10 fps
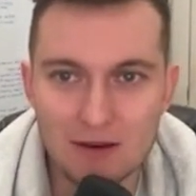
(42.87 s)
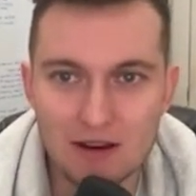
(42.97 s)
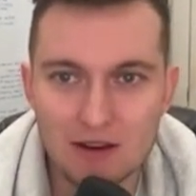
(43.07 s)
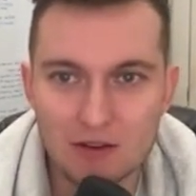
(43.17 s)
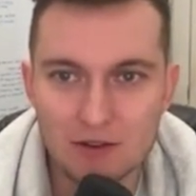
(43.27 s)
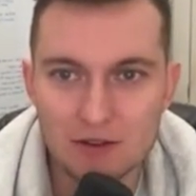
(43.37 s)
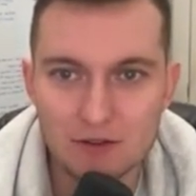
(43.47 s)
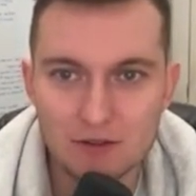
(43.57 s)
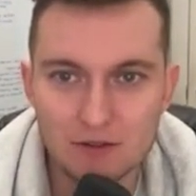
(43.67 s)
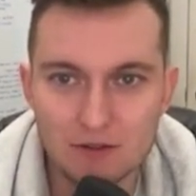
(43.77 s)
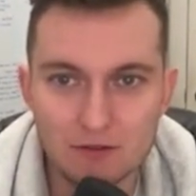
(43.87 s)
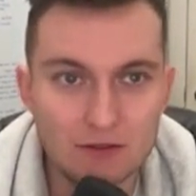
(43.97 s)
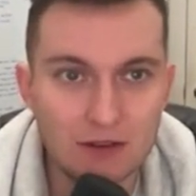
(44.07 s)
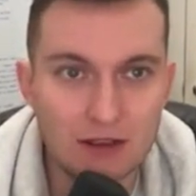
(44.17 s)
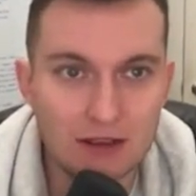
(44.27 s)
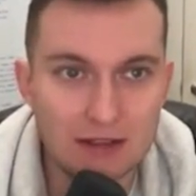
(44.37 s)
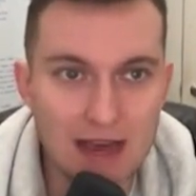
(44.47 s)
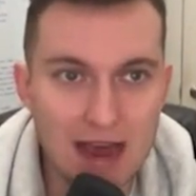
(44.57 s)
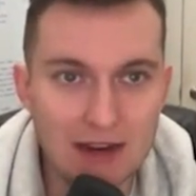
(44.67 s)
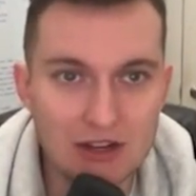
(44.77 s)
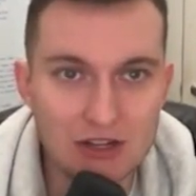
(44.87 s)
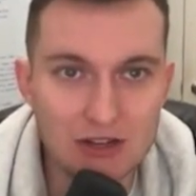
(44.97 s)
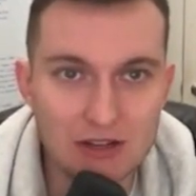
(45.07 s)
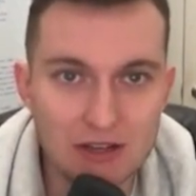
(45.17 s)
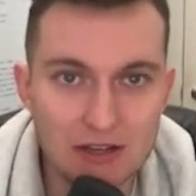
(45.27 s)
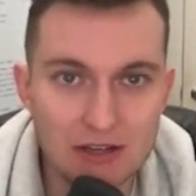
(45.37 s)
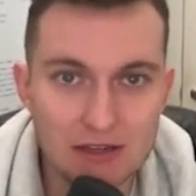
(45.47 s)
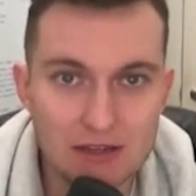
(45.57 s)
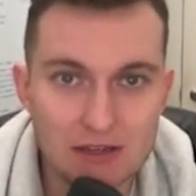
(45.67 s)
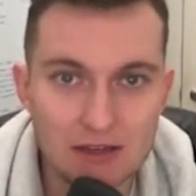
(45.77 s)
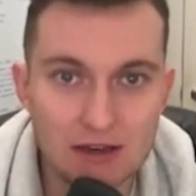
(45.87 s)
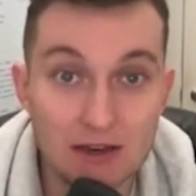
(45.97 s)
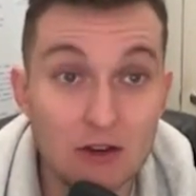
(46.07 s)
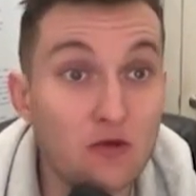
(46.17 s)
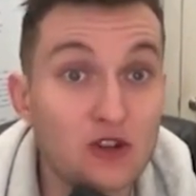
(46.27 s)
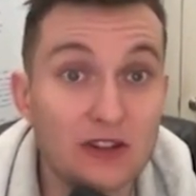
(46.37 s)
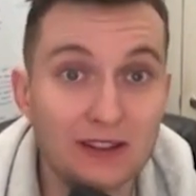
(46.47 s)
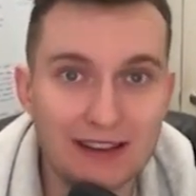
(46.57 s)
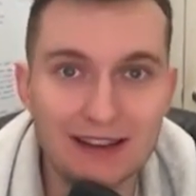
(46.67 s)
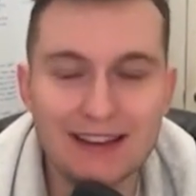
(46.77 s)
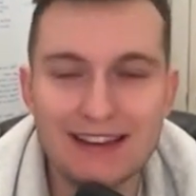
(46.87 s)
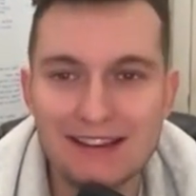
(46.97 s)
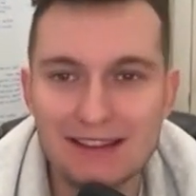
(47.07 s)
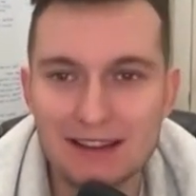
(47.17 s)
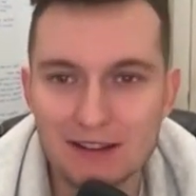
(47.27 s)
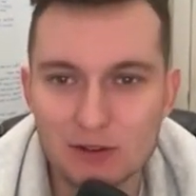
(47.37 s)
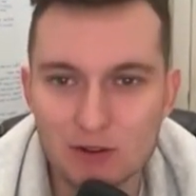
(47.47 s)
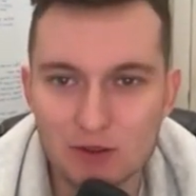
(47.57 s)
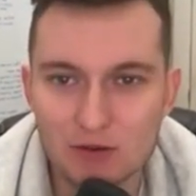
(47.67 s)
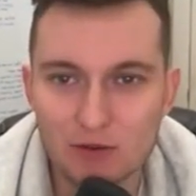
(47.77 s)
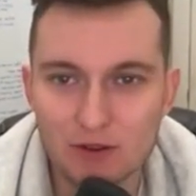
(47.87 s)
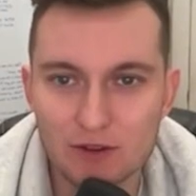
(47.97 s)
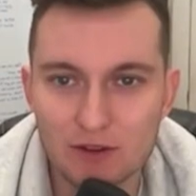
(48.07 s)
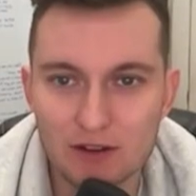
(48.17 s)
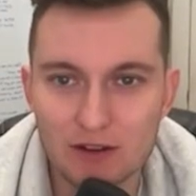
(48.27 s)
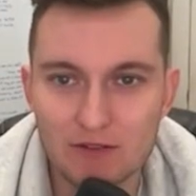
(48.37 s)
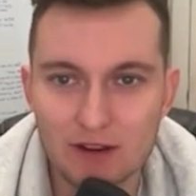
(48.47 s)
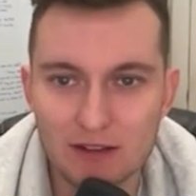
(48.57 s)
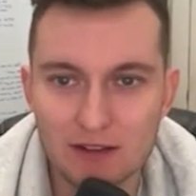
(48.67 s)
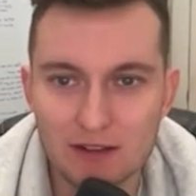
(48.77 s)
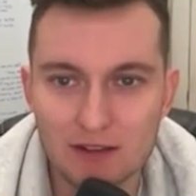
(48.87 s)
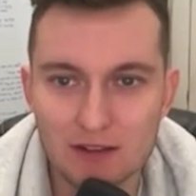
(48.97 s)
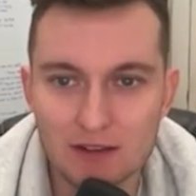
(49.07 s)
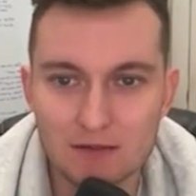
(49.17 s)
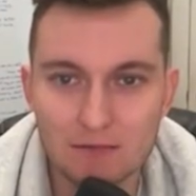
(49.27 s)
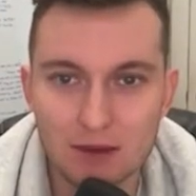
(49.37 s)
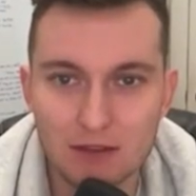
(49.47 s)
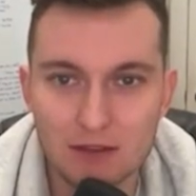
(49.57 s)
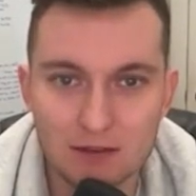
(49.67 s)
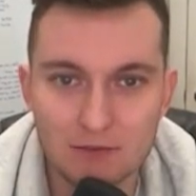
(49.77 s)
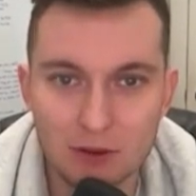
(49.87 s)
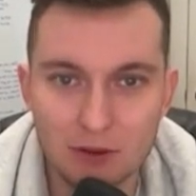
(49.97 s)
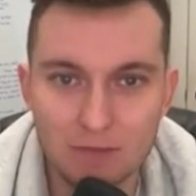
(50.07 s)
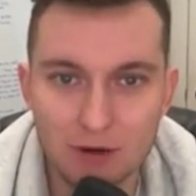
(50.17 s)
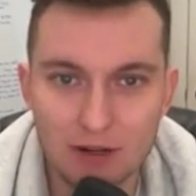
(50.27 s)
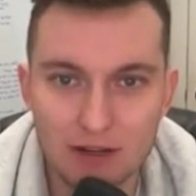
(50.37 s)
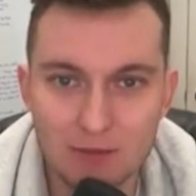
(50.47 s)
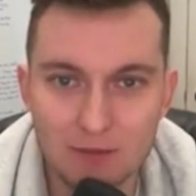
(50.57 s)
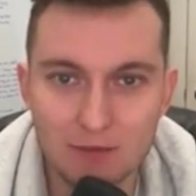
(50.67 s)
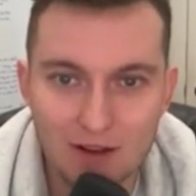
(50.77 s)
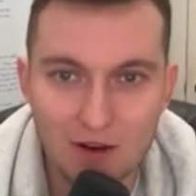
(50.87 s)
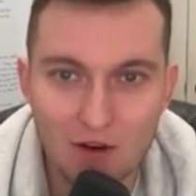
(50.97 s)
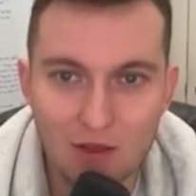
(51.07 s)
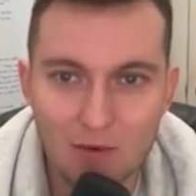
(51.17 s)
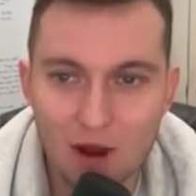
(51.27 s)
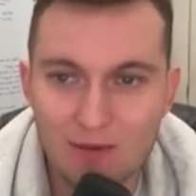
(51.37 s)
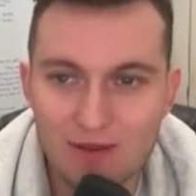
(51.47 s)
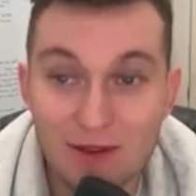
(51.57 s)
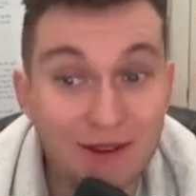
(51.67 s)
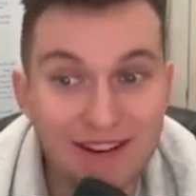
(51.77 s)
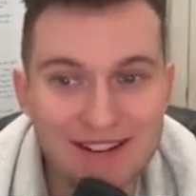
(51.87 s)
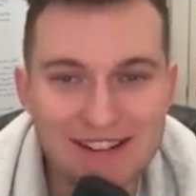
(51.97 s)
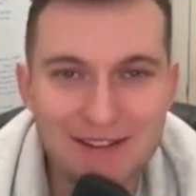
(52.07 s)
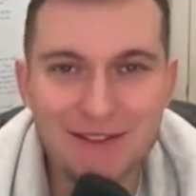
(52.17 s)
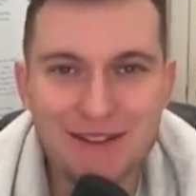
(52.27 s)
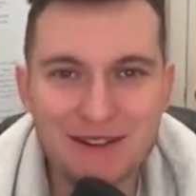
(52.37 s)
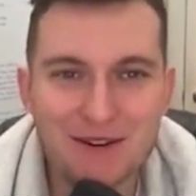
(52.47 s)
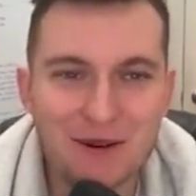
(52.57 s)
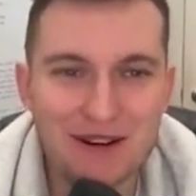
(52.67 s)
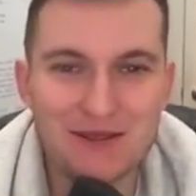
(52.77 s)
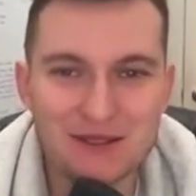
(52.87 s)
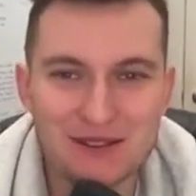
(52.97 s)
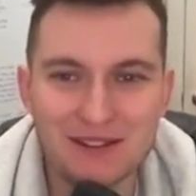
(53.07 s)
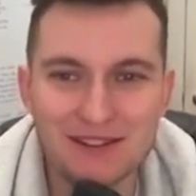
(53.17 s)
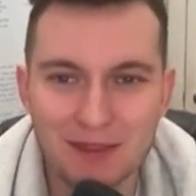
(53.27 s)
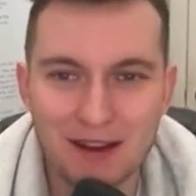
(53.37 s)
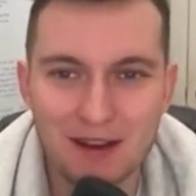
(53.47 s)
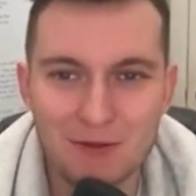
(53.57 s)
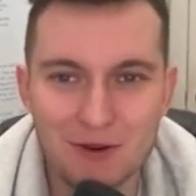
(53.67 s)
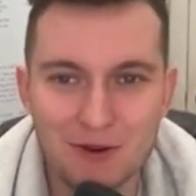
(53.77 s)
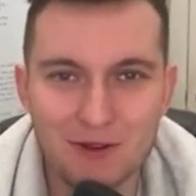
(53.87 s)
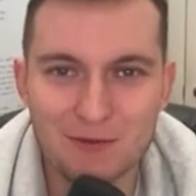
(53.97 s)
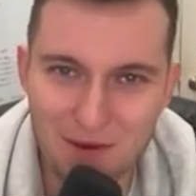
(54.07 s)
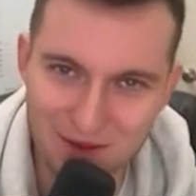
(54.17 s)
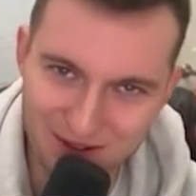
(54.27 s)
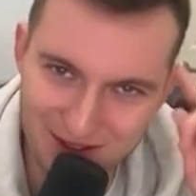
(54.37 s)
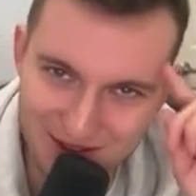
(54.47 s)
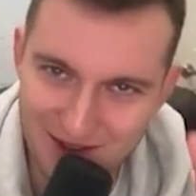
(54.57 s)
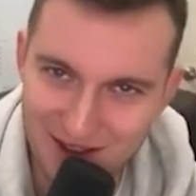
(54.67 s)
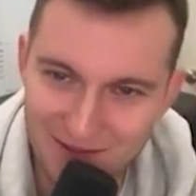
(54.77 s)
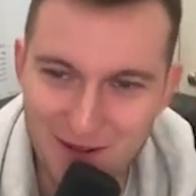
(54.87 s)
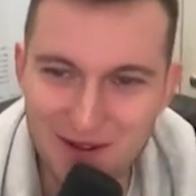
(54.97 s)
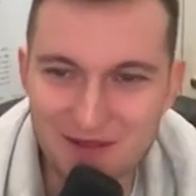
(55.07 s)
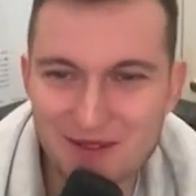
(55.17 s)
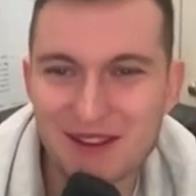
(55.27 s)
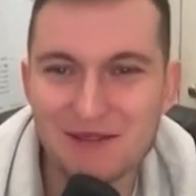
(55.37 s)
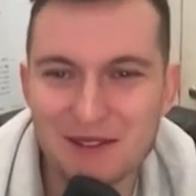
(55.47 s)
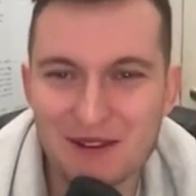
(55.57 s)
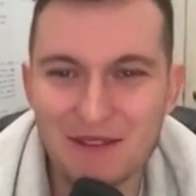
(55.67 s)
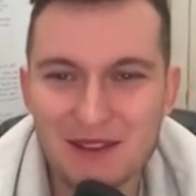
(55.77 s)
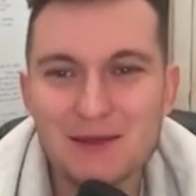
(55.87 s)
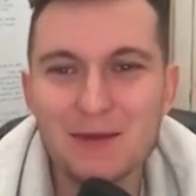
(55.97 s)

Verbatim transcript: I can also attach this uh, Notion link in the description as well, so you'll actually have access to this. It basically is you know pretty in depth with uh, all the prompts and all that kind of stuff that you're gonna want to use. So I will remember to do that for you, so that way you have this.